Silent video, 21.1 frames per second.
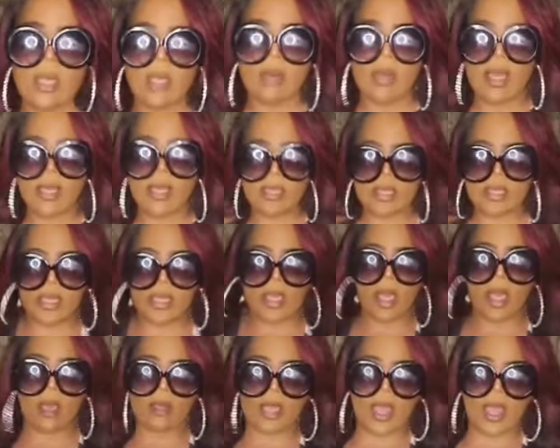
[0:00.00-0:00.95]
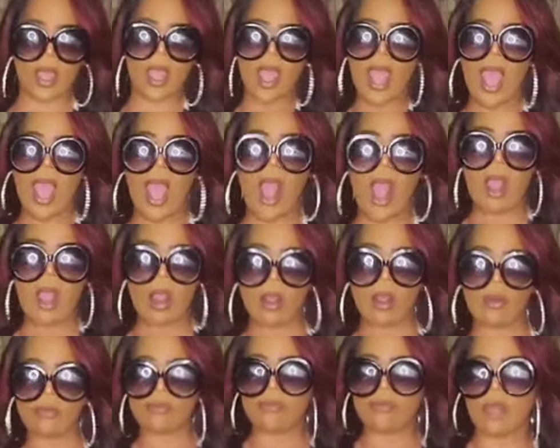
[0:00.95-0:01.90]
hello out there. Okay.
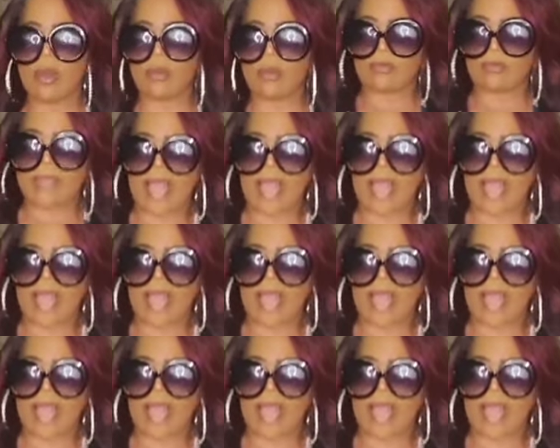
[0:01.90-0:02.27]
Oh, no.